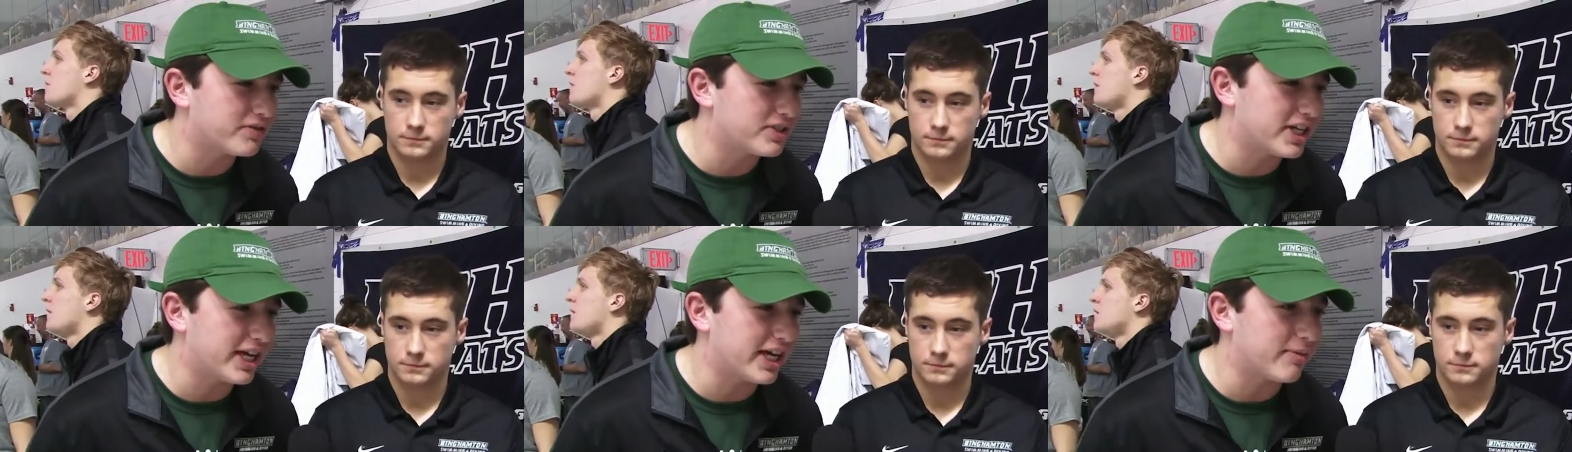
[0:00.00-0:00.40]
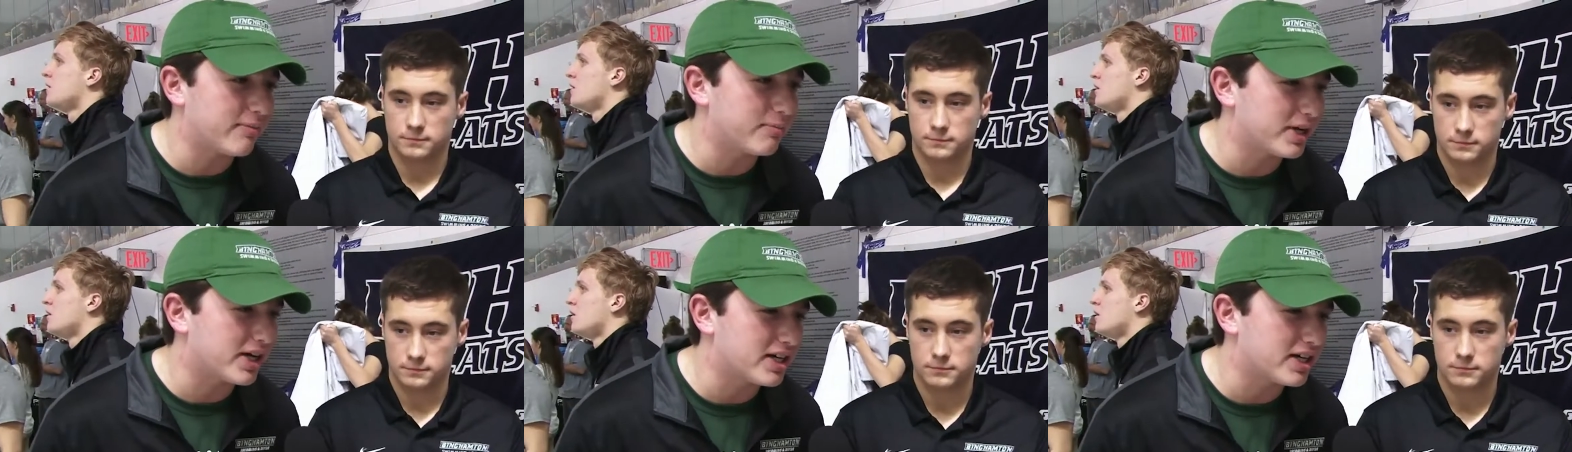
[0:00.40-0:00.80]
Speaker 1: team
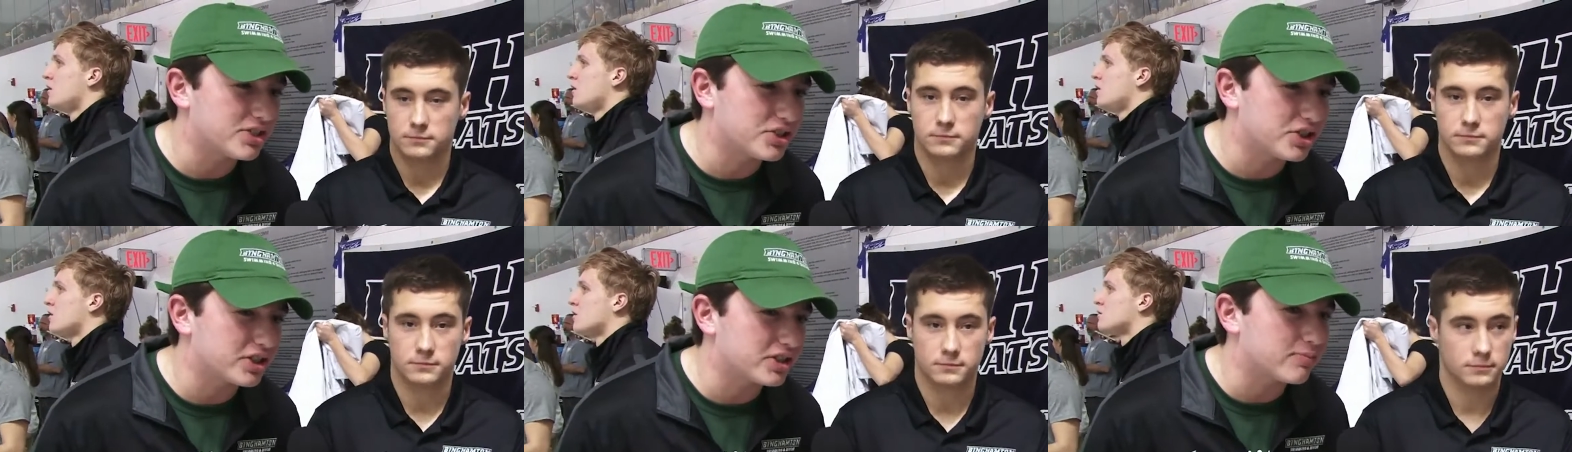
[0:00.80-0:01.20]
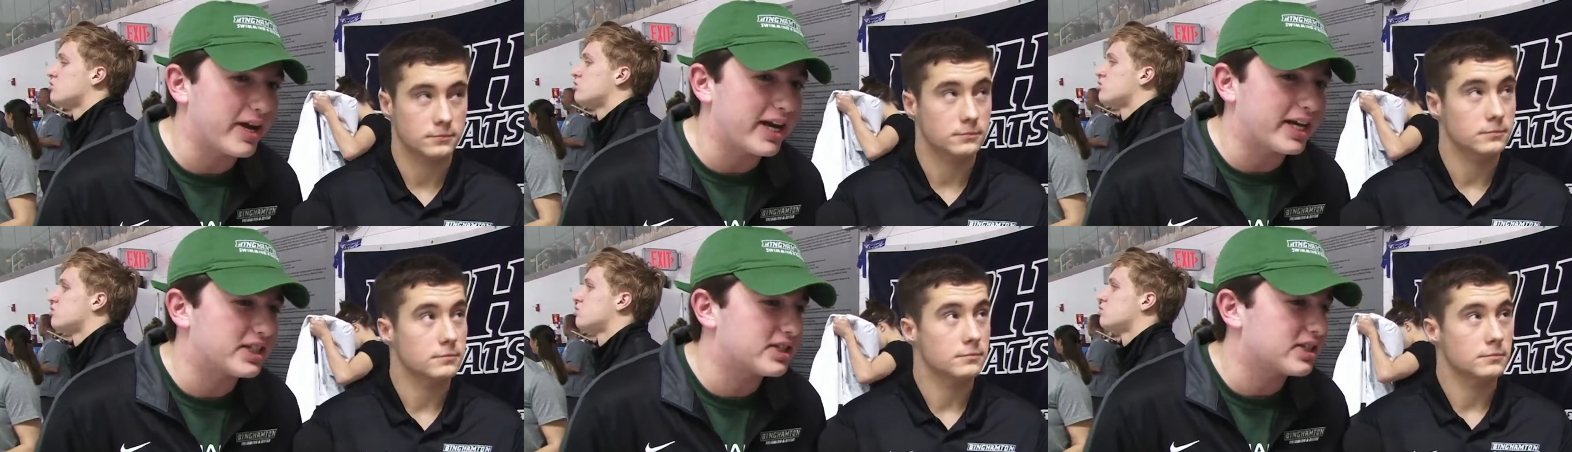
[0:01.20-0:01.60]
because just
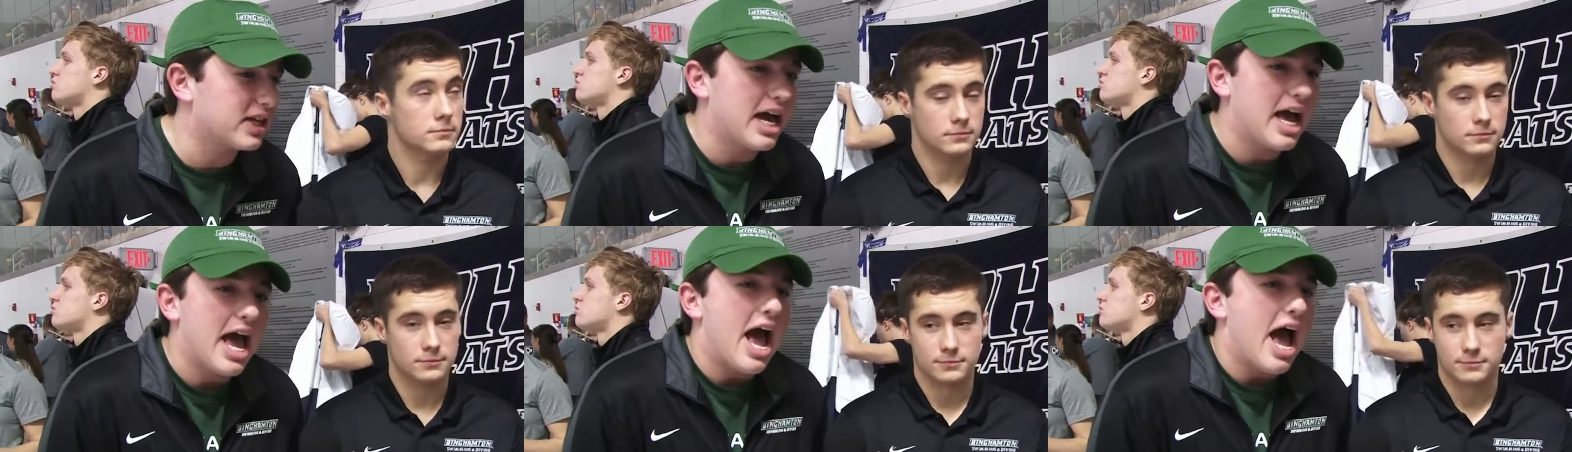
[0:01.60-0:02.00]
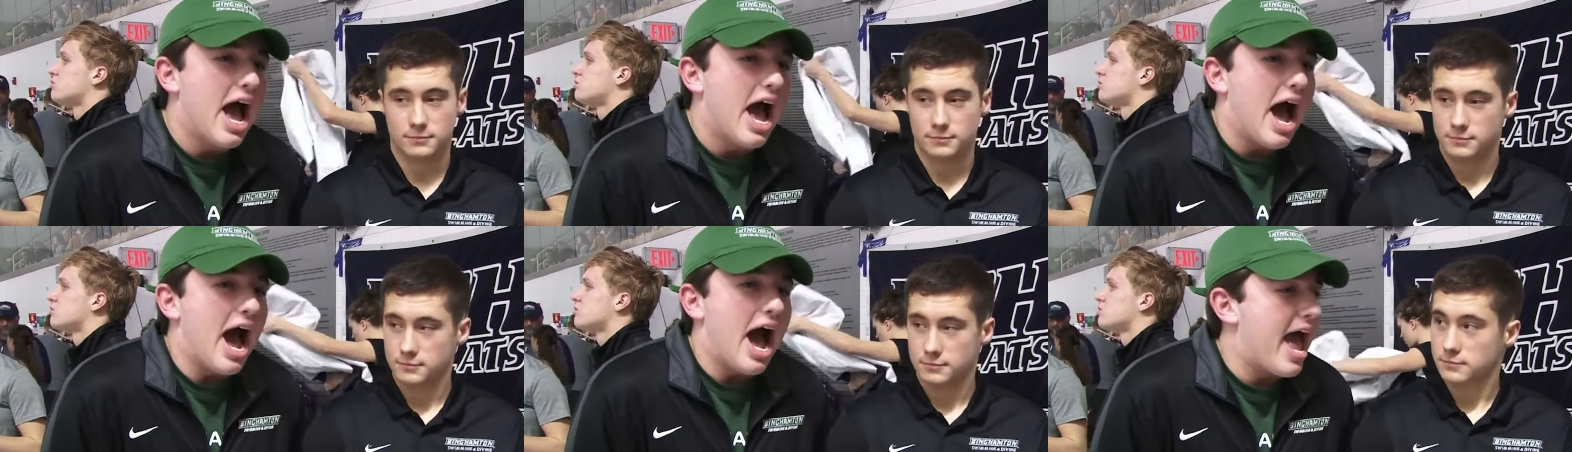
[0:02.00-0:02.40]
makes
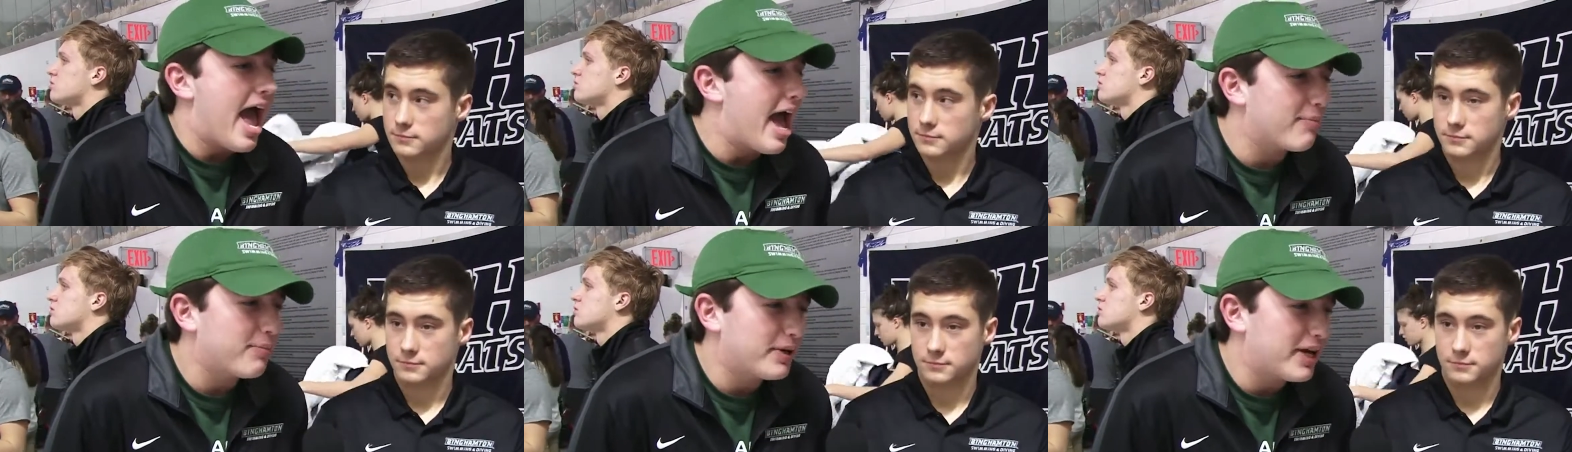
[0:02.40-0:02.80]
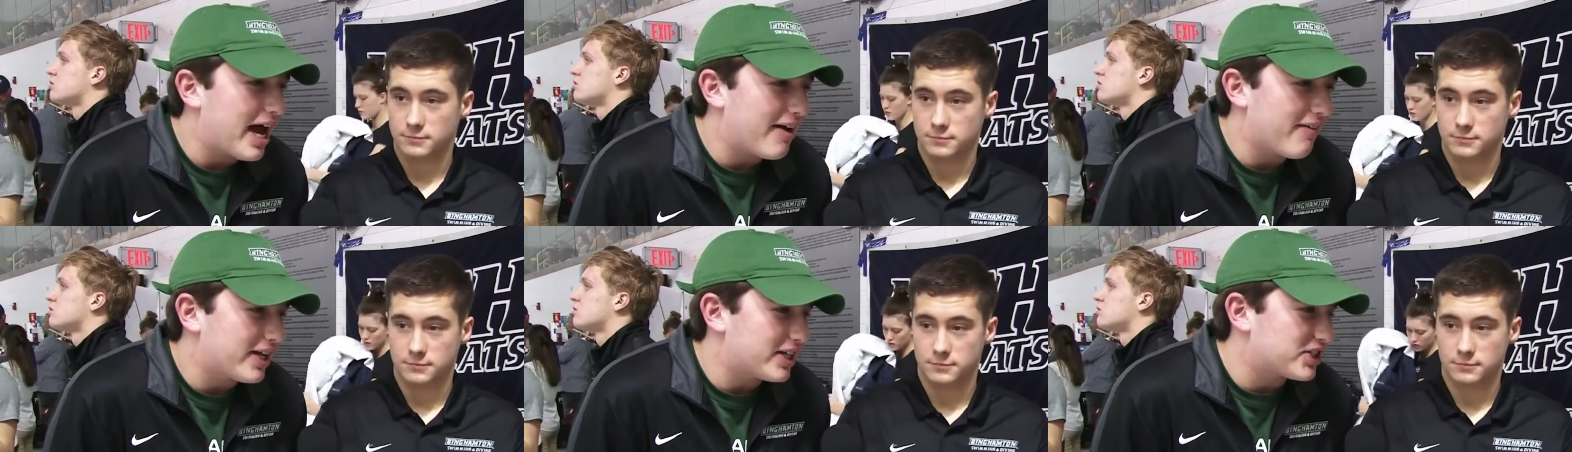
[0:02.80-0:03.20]
happy
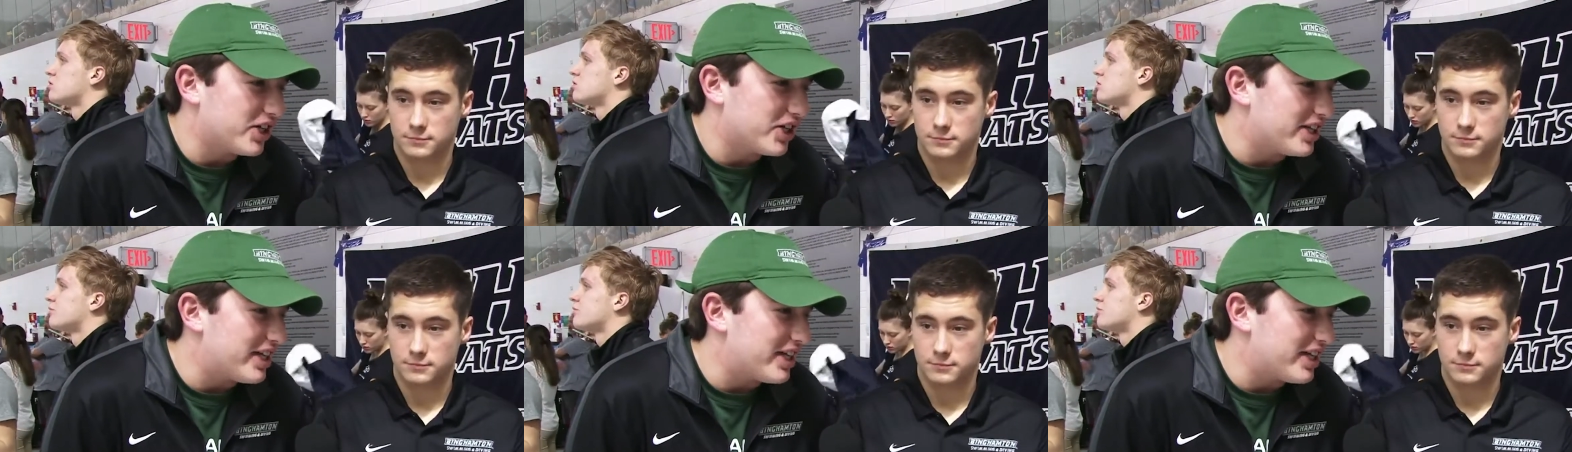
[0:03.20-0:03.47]
diving is good